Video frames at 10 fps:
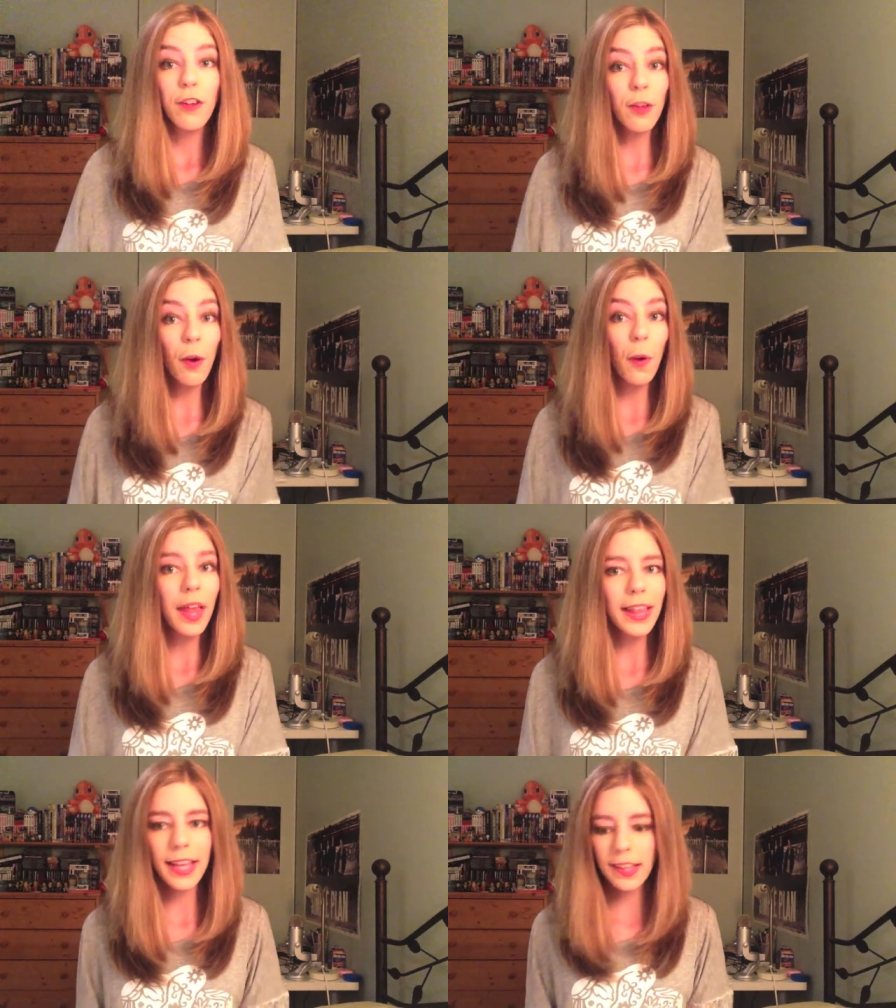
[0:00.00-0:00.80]
So
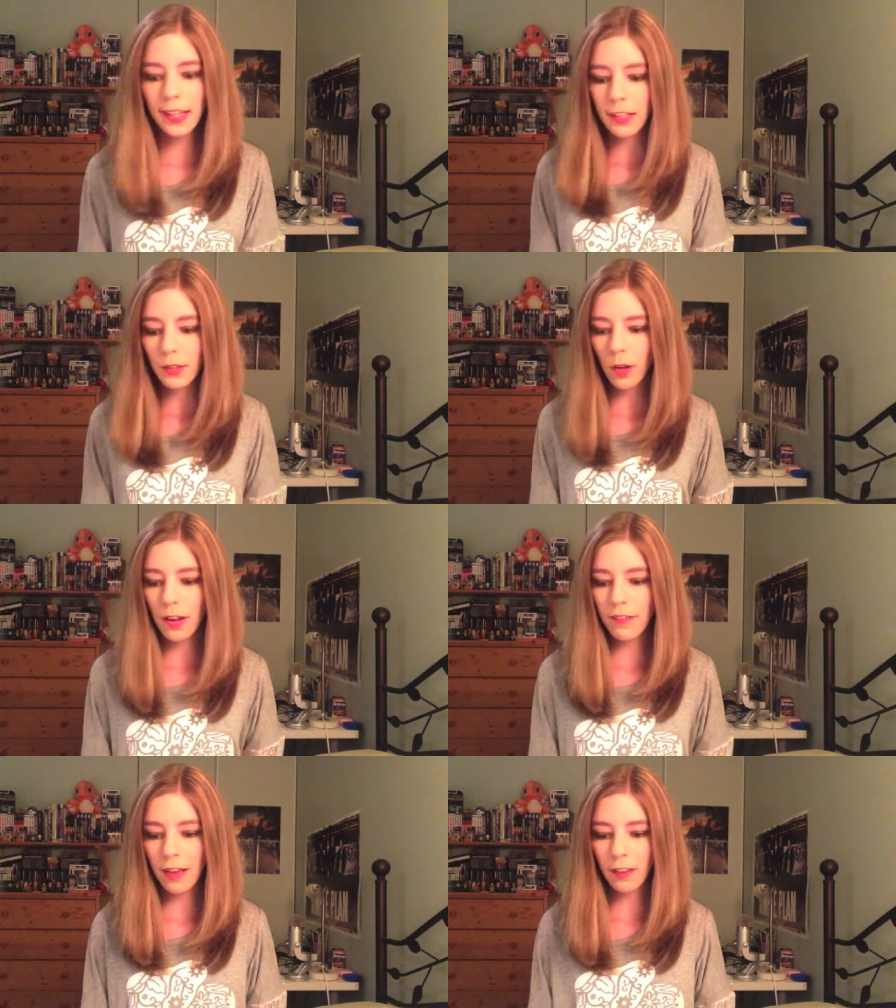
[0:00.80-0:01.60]
let's get to it.
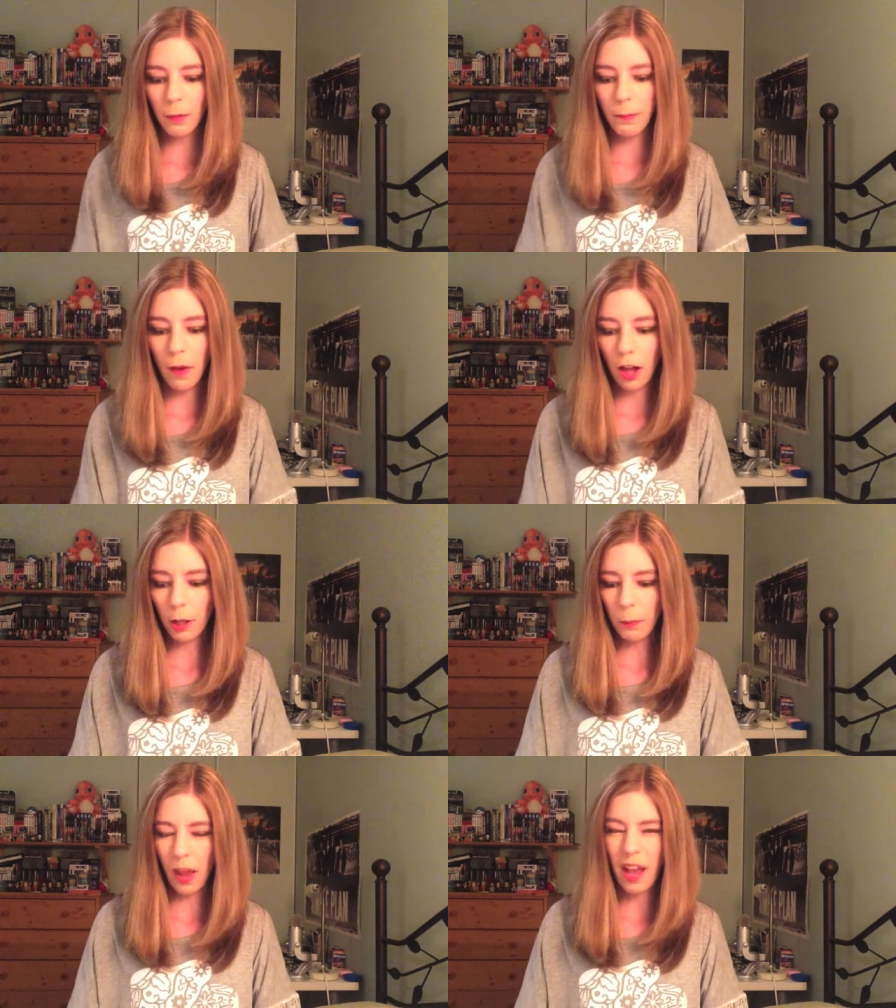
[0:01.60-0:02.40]
I've had this
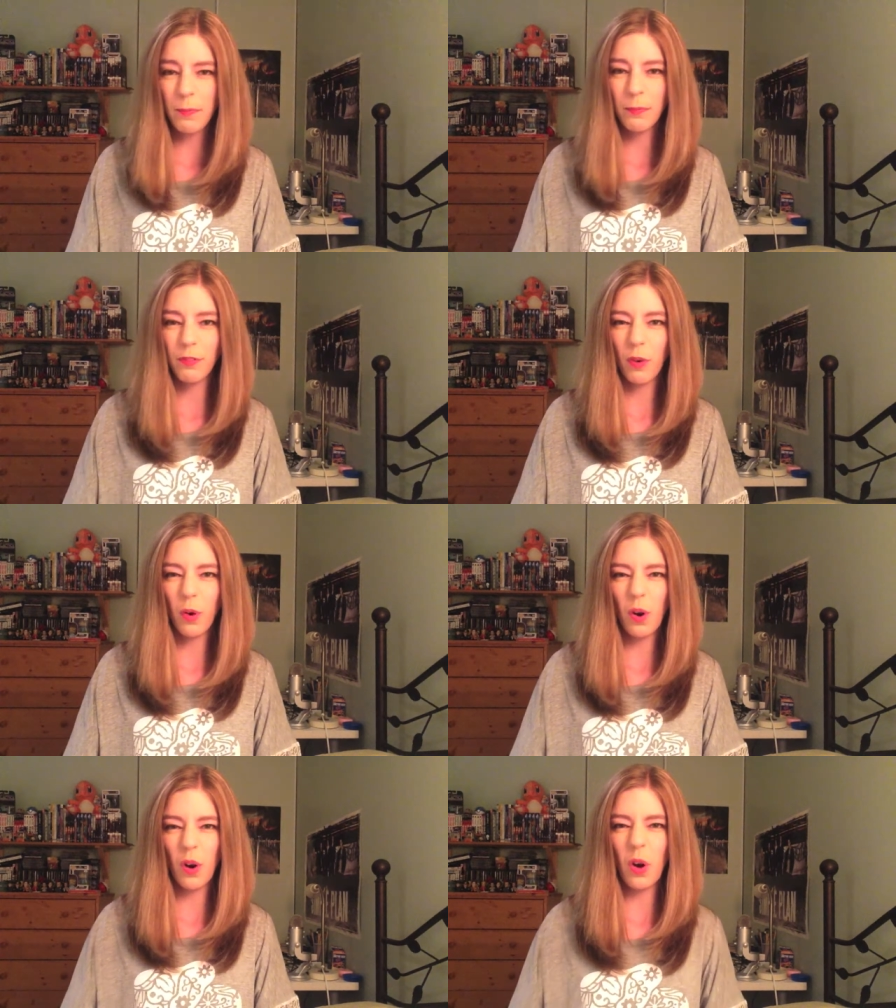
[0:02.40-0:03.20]
box probably
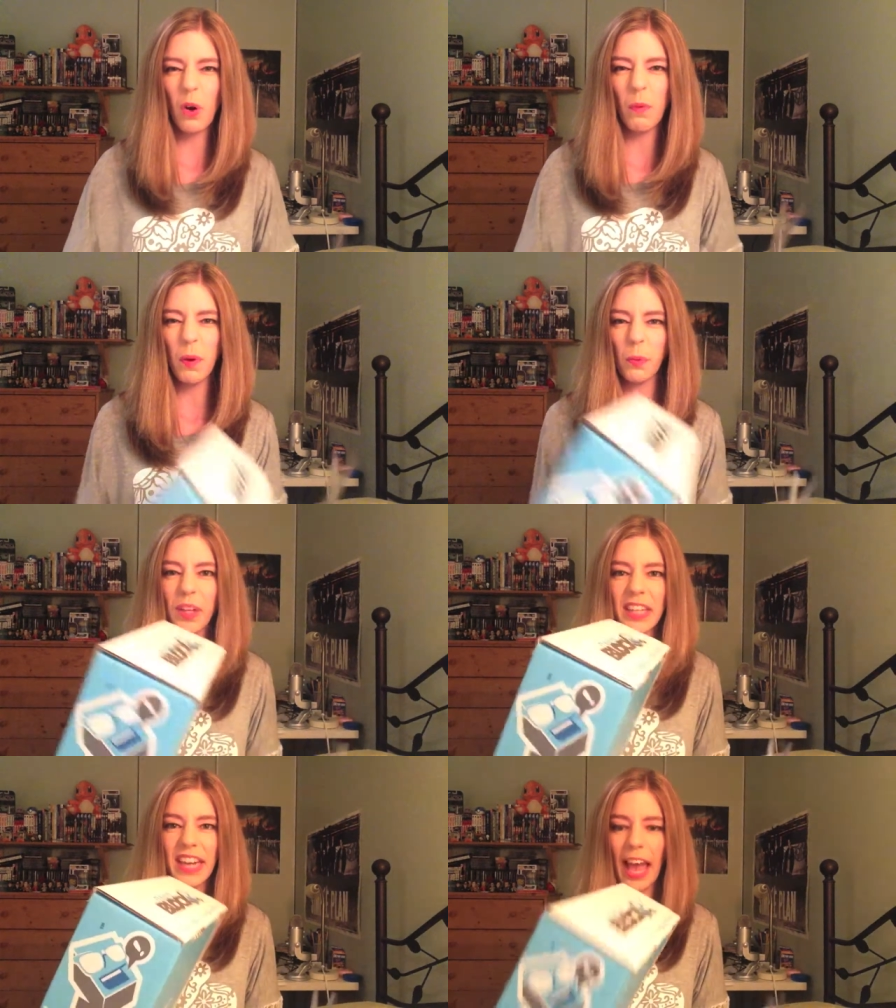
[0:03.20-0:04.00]
for about a
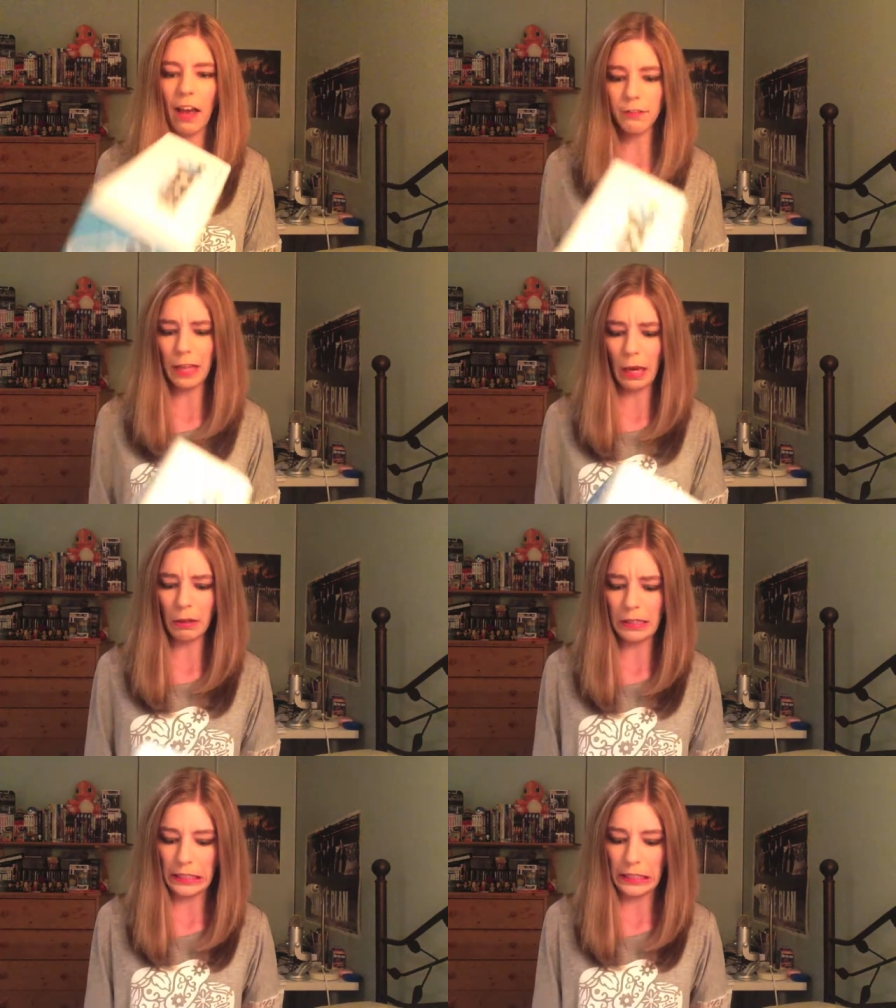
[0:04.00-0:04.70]
week and a half now.